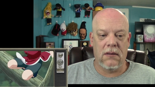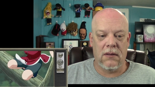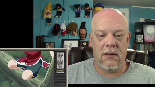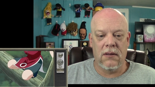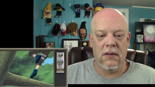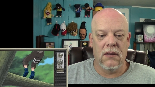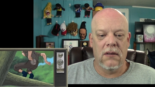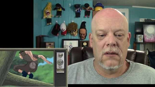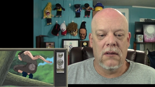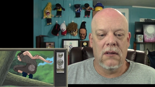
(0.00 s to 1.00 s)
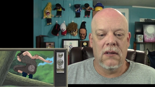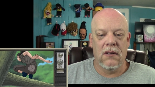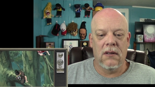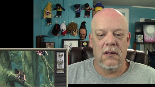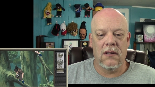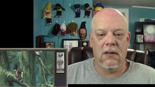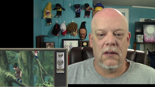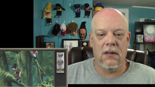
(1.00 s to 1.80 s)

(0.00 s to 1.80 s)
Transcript: Nothing is said.